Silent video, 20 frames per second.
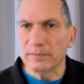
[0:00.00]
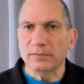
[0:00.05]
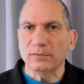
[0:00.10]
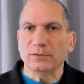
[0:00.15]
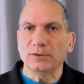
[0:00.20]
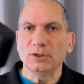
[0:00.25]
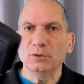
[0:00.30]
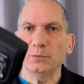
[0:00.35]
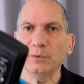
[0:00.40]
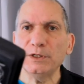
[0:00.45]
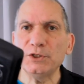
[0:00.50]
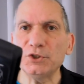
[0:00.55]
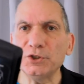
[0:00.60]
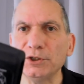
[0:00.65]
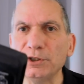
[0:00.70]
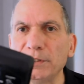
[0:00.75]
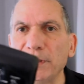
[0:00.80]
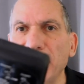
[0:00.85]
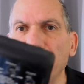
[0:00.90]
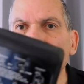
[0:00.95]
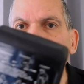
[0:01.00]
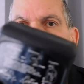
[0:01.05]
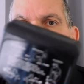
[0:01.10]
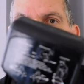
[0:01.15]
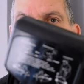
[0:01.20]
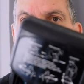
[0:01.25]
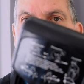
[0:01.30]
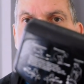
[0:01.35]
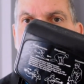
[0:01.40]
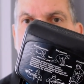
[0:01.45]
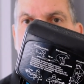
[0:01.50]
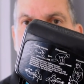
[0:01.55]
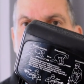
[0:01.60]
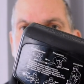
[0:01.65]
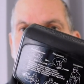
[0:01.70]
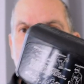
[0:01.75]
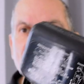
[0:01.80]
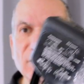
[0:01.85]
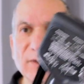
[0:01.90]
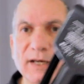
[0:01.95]
The original had some
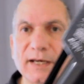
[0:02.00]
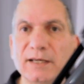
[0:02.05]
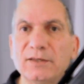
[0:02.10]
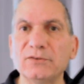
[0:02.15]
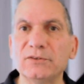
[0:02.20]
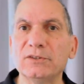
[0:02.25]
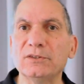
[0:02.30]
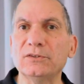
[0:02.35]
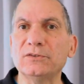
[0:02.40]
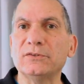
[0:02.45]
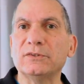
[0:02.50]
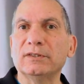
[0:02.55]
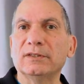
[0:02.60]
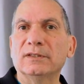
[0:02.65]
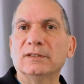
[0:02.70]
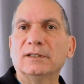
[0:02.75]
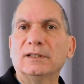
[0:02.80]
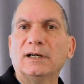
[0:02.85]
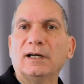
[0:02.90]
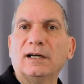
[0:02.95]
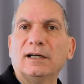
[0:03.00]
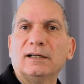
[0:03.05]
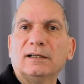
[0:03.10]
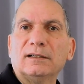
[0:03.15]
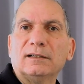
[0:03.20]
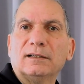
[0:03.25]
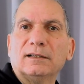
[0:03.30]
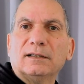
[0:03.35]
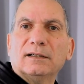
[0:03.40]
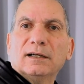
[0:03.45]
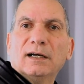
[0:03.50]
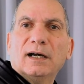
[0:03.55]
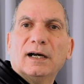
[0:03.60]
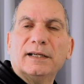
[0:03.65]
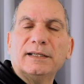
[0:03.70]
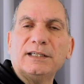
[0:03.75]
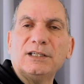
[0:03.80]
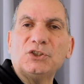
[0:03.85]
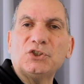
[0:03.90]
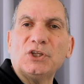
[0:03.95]
exercises
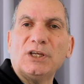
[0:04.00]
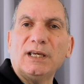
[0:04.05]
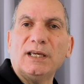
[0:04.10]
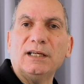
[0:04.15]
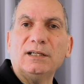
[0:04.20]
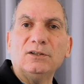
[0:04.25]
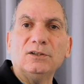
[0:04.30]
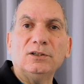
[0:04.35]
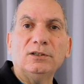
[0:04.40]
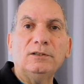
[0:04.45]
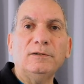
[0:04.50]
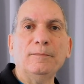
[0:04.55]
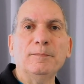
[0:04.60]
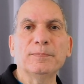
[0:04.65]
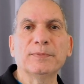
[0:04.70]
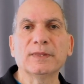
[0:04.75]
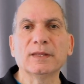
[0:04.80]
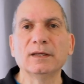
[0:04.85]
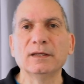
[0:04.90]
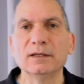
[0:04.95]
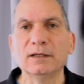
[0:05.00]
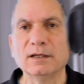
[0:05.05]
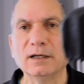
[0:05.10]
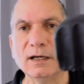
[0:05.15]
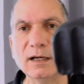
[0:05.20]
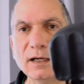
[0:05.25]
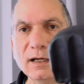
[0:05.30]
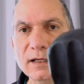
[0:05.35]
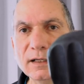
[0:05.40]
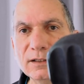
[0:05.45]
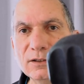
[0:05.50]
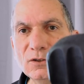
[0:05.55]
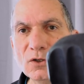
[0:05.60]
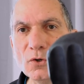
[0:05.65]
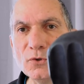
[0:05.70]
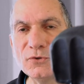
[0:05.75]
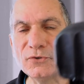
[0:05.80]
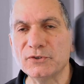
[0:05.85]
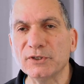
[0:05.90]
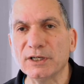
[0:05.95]
on each handle.
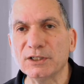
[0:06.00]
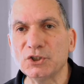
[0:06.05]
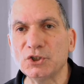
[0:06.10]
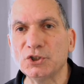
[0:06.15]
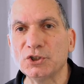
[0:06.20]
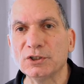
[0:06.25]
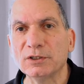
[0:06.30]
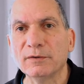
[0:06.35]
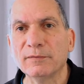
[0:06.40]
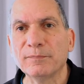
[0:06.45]
No such